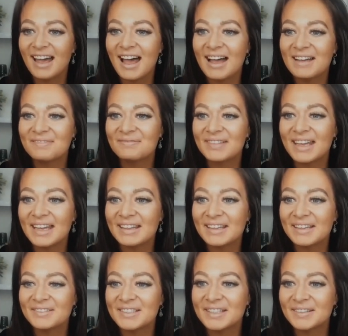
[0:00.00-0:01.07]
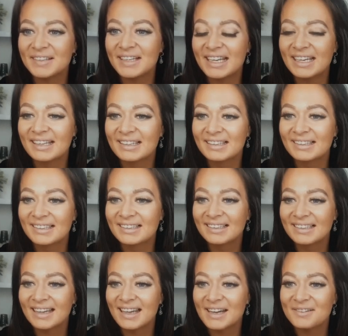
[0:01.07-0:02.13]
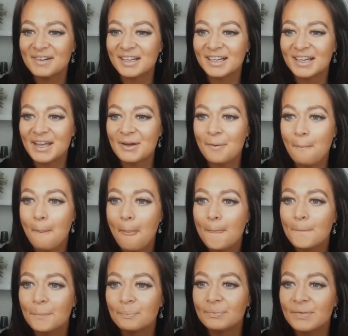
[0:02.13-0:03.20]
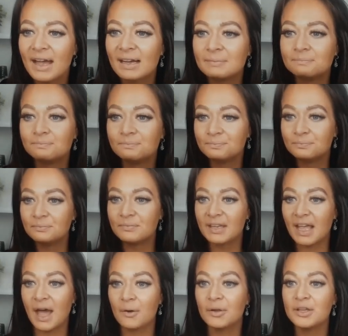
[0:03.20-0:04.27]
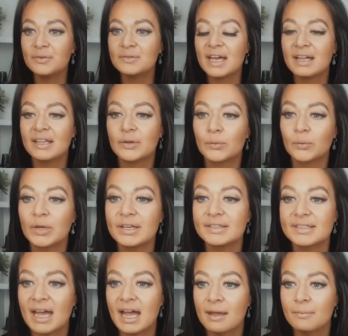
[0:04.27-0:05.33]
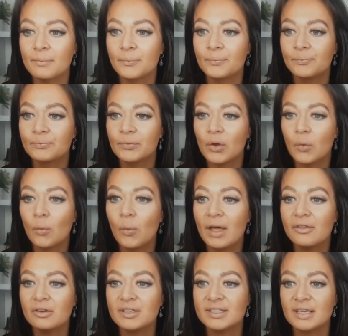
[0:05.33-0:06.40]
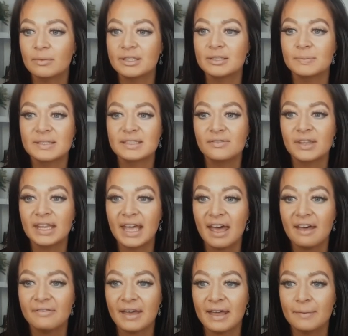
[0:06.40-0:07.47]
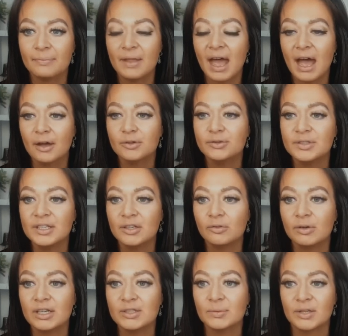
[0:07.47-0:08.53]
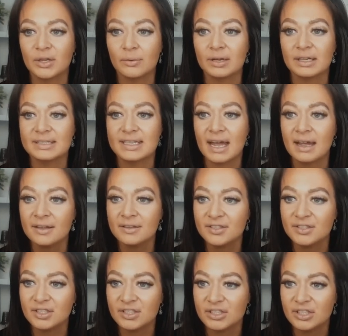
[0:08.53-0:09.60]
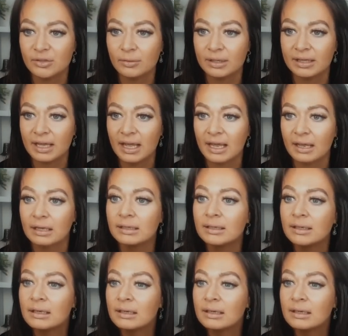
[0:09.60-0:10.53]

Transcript: Hello, Jody. How are you? How can you tell in real time whether someone, specifically FA, actually agrees with you and intends to do what they